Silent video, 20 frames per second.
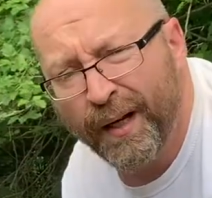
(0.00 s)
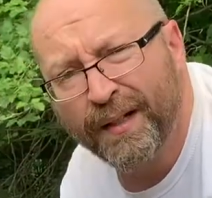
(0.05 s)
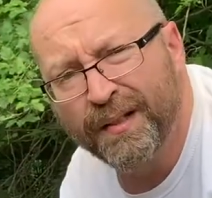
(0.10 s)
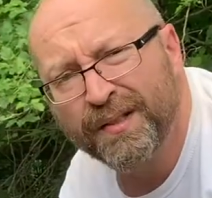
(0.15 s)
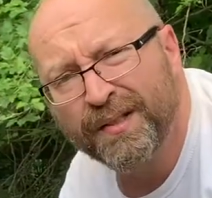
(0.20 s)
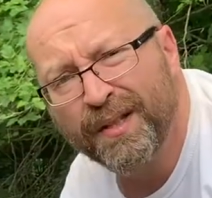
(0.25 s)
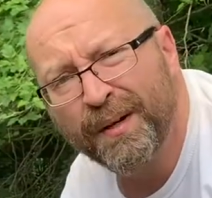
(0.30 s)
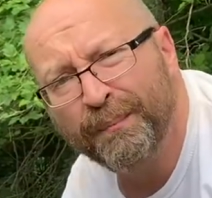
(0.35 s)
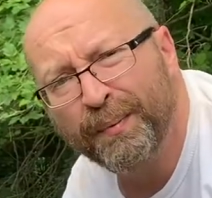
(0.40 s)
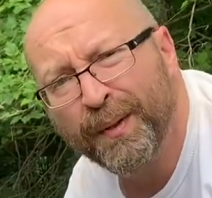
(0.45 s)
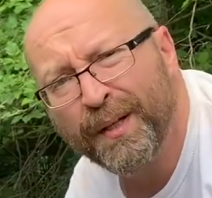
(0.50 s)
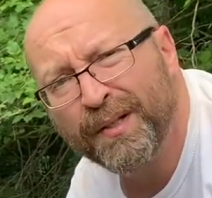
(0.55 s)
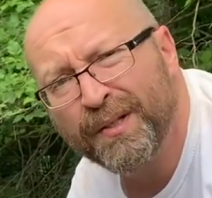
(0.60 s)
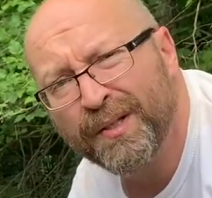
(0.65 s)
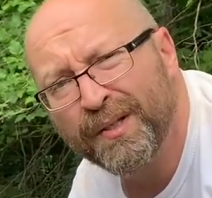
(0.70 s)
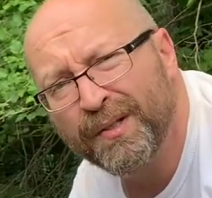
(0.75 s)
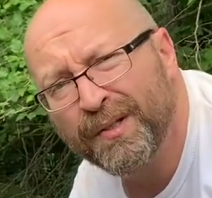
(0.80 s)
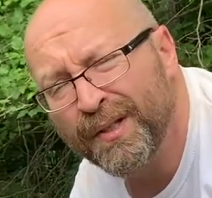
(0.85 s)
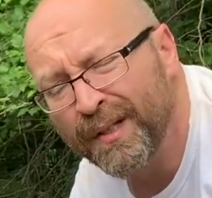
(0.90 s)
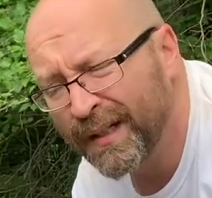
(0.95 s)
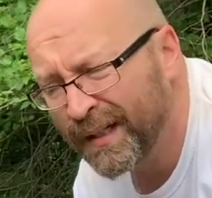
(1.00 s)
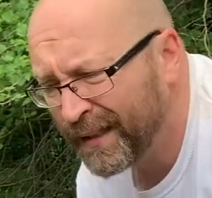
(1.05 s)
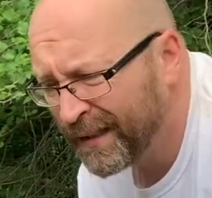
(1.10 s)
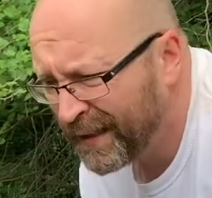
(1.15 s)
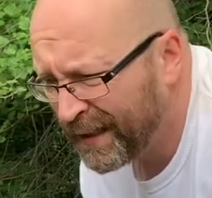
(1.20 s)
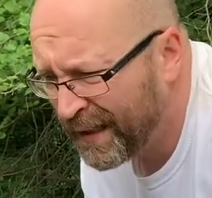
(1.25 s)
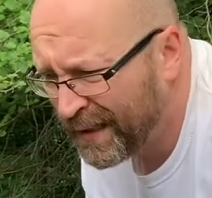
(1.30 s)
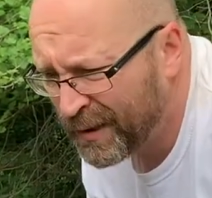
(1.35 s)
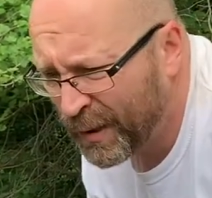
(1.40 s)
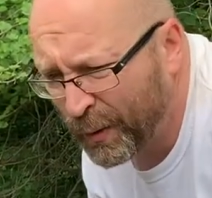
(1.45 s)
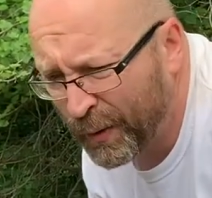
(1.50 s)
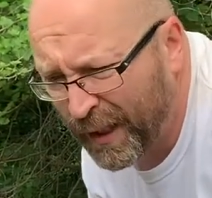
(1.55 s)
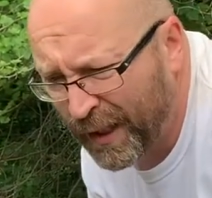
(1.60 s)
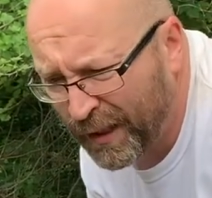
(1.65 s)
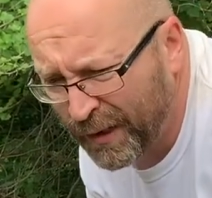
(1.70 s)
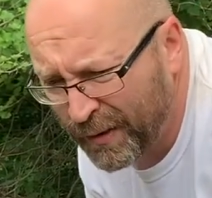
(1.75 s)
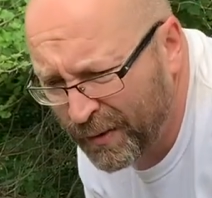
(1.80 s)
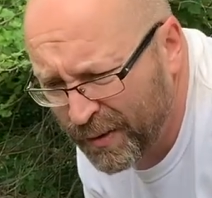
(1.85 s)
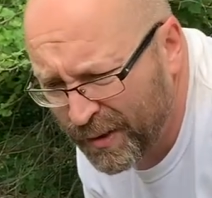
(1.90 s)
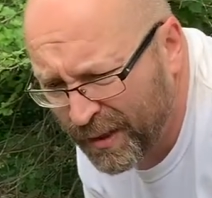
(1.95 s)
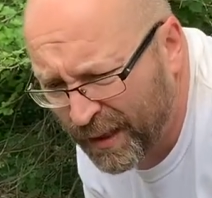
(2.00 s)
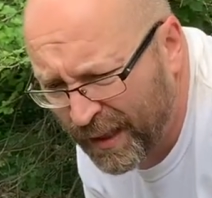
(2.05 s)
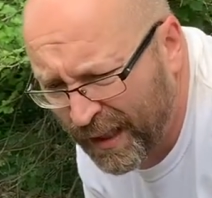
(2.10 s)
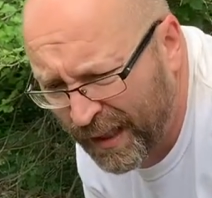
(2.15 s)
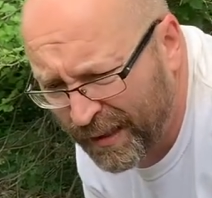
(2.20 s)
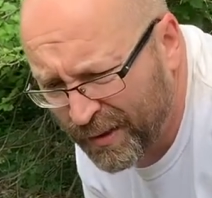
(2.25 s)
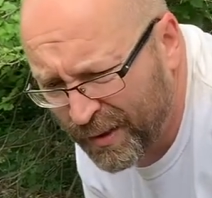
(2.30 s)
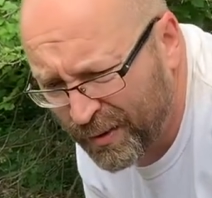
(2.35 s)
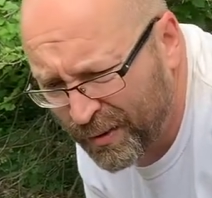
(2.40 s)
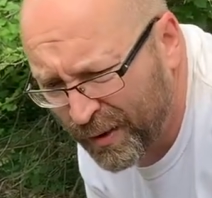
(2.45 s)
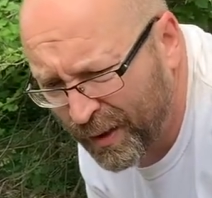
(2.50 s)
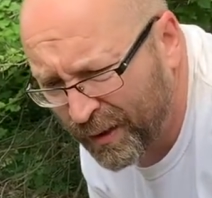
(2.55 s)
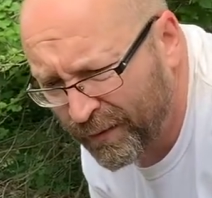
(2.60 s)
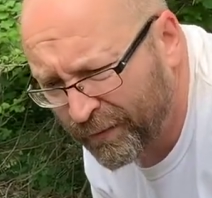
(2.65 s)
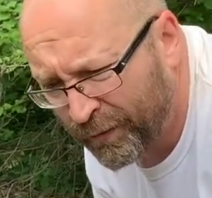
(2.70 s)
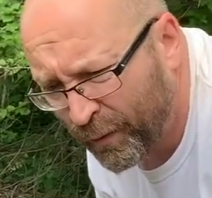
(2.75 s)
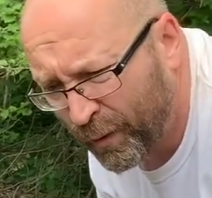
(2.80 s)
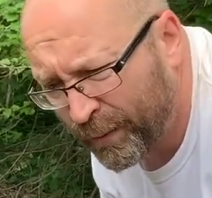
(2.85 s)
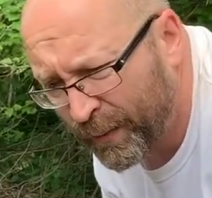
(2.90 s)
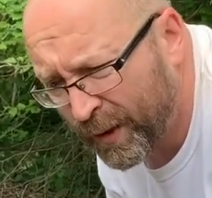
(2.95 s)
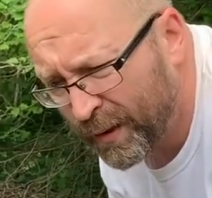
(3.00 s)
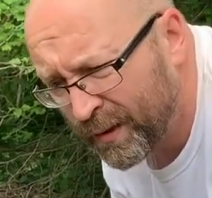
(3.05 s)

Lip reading: in some places it's okay to use the concentrated formula.